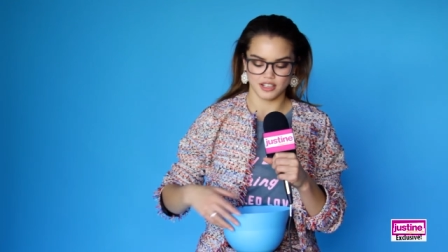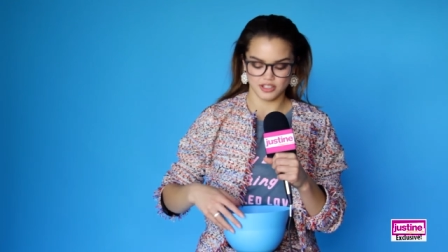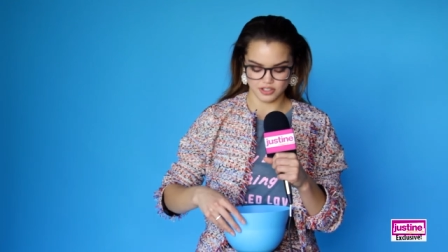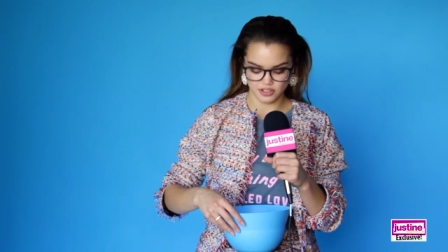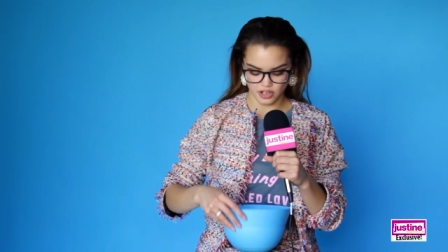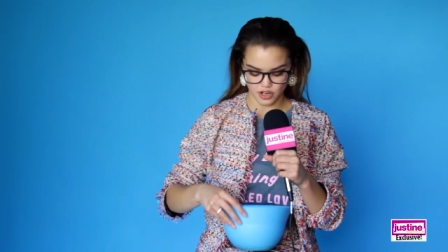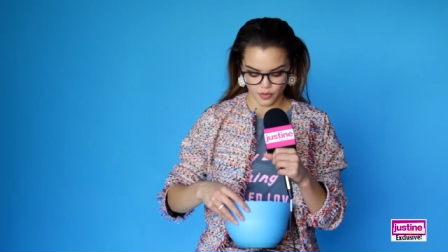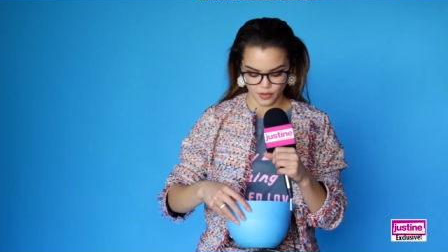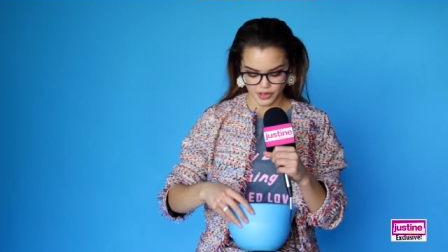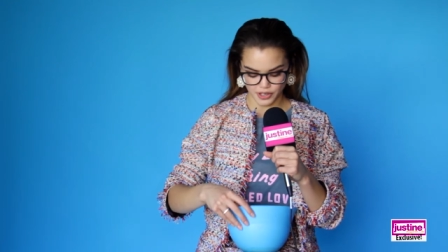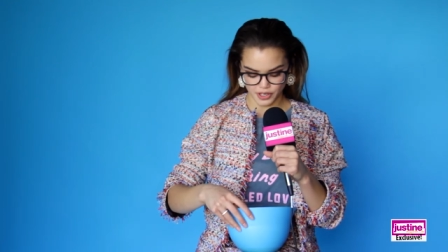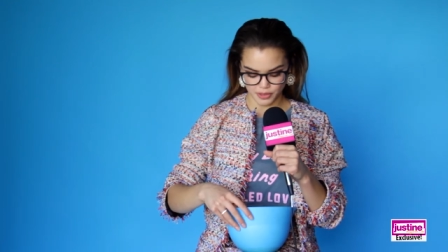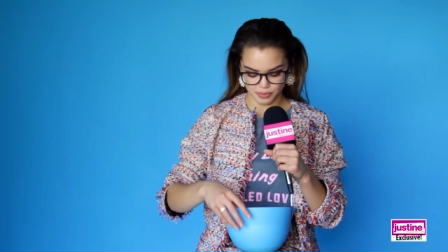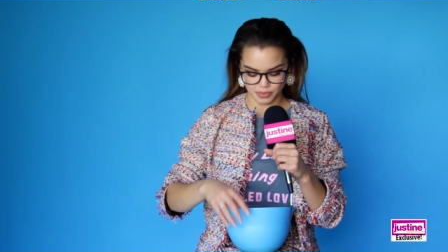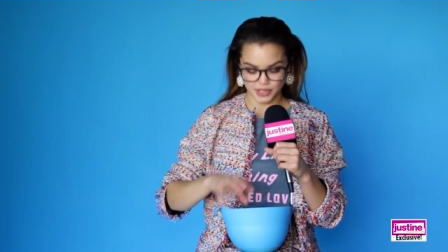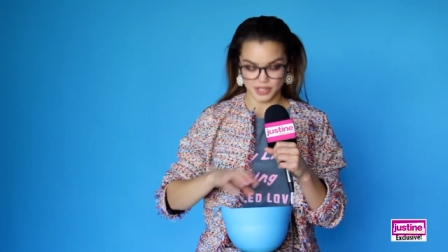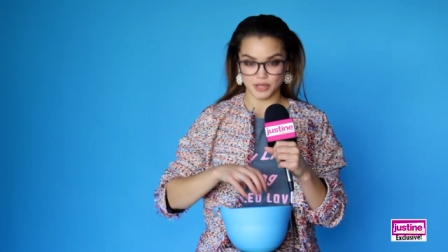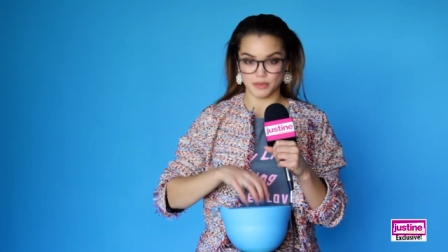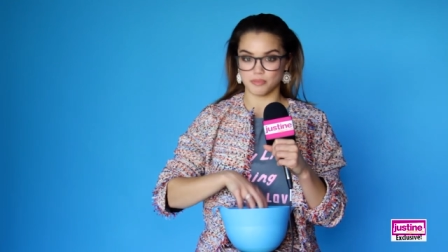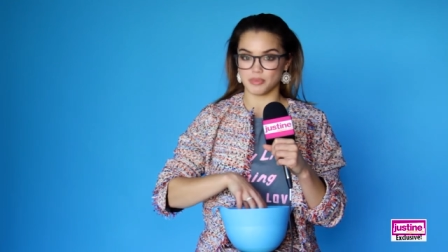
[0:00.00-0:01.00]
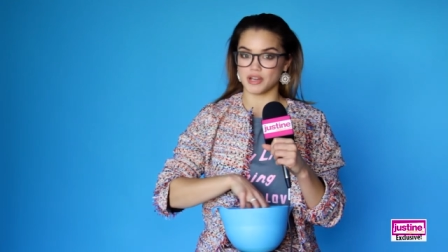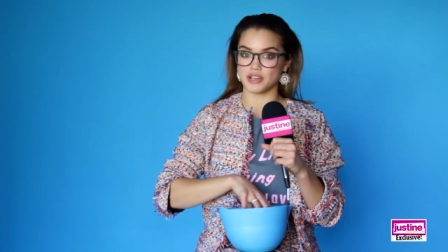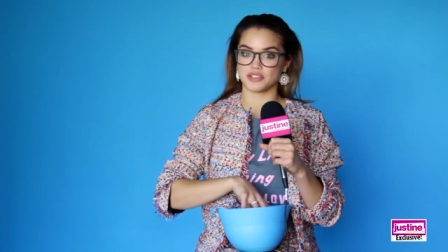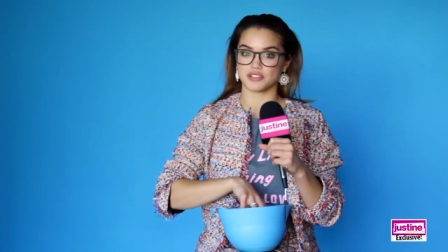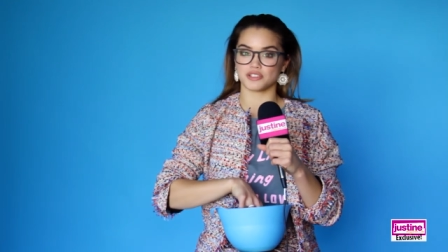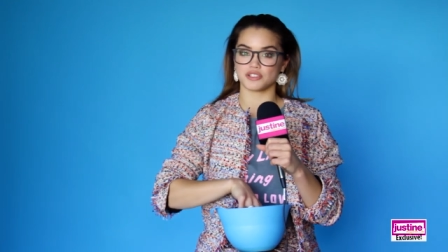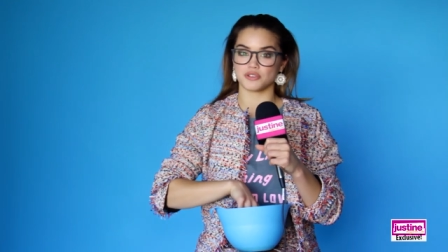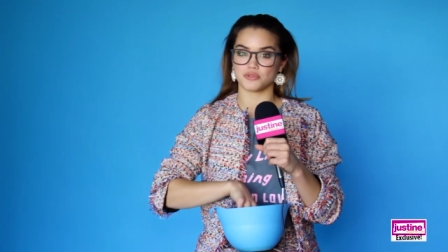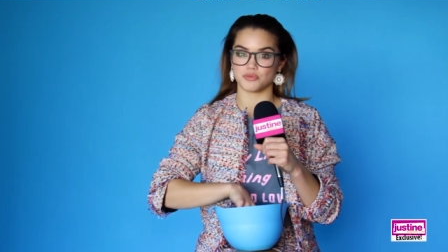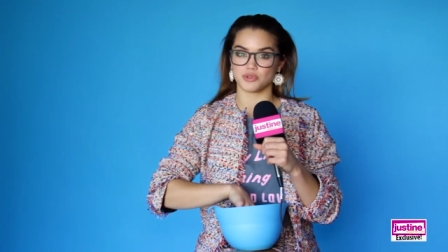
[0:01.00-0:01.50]
So we're going to play the
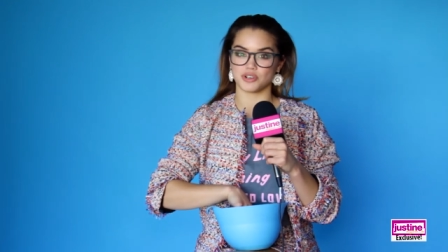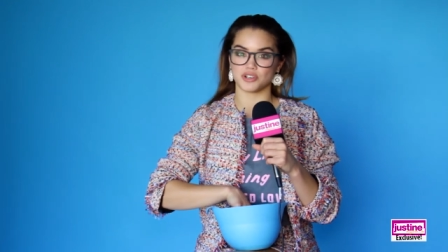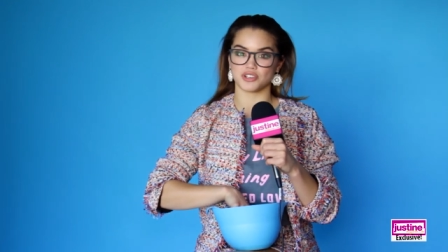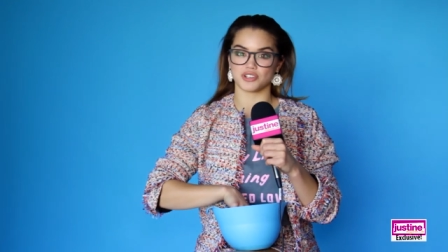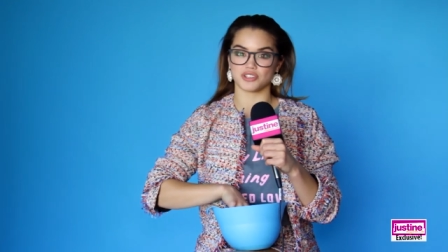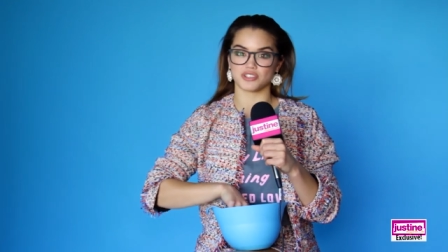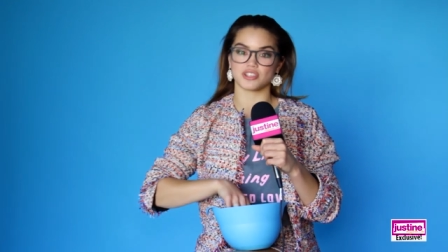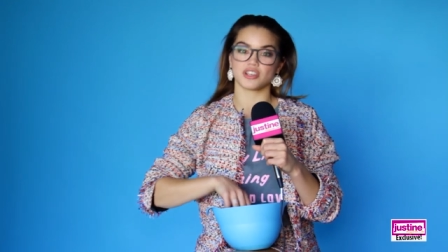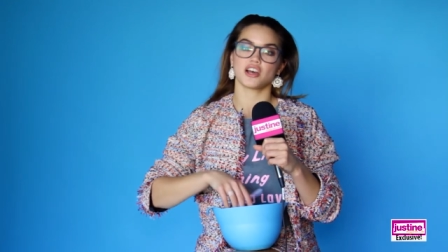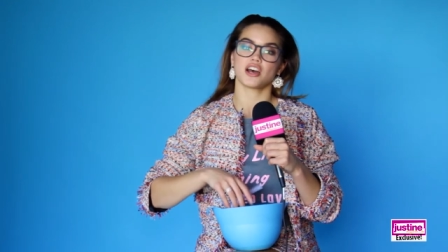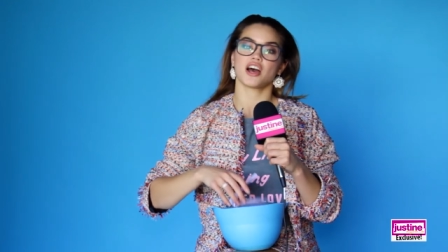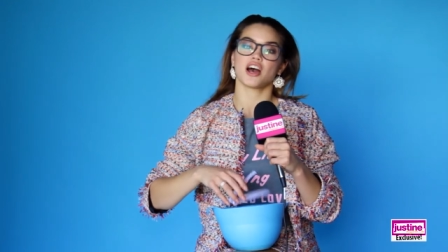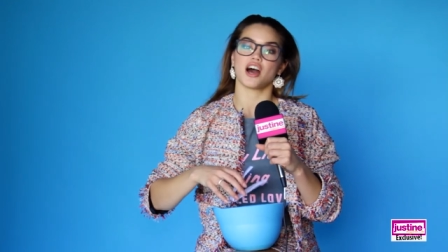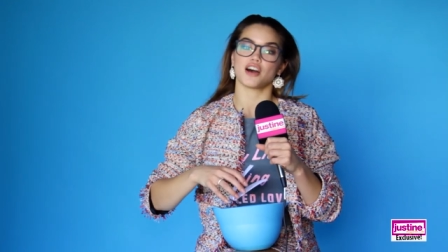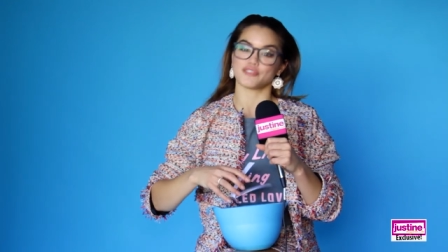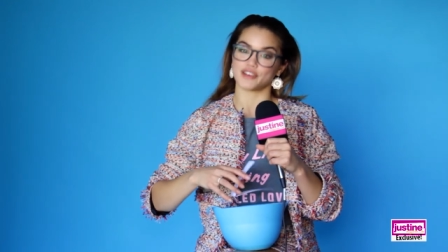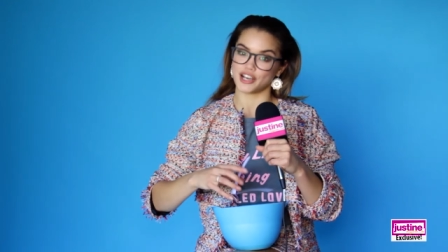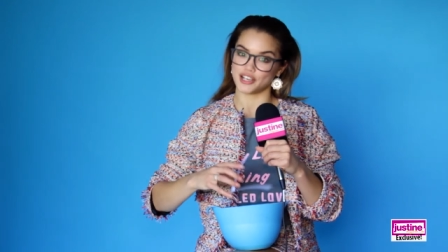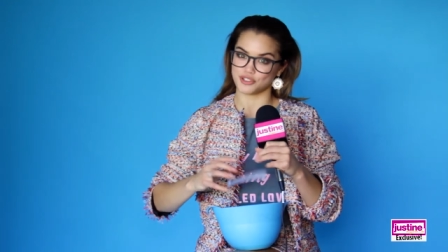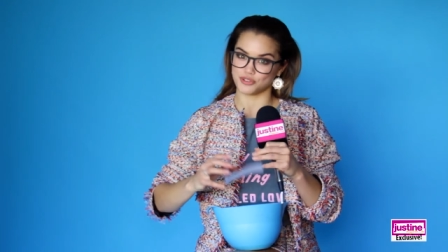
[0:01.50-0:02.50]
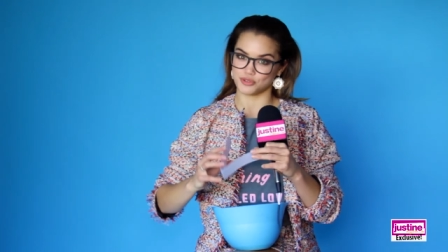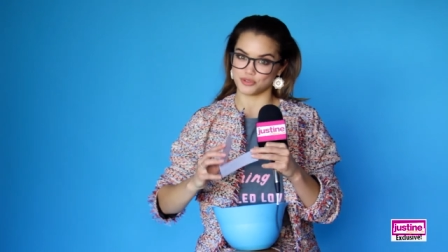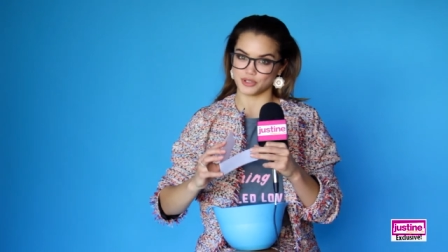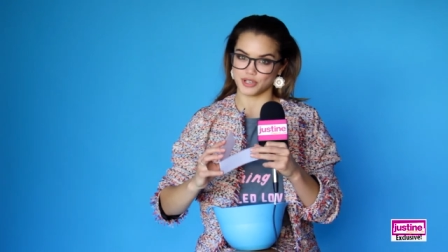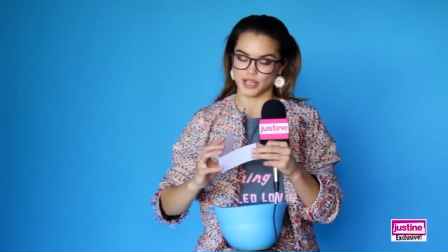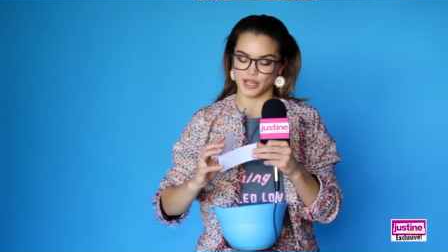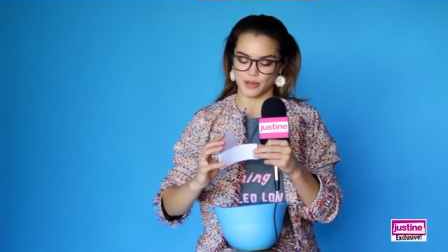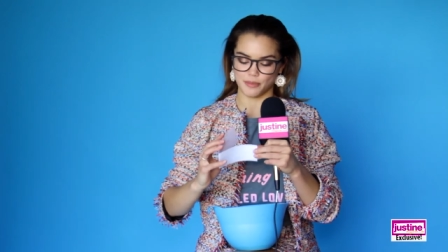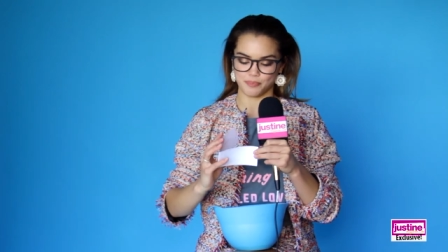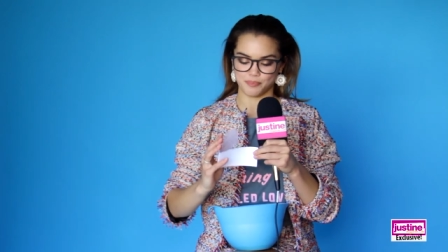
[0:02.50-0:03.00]
best and worst of high school
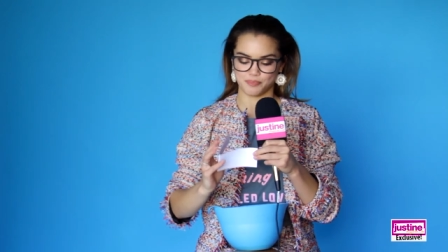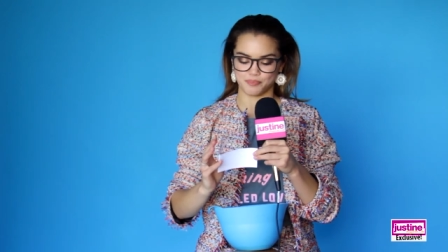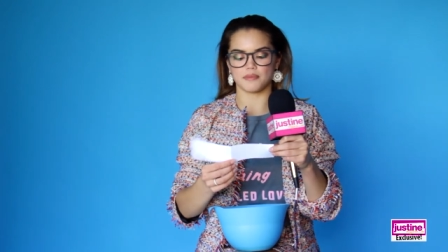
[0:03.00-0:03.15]
game.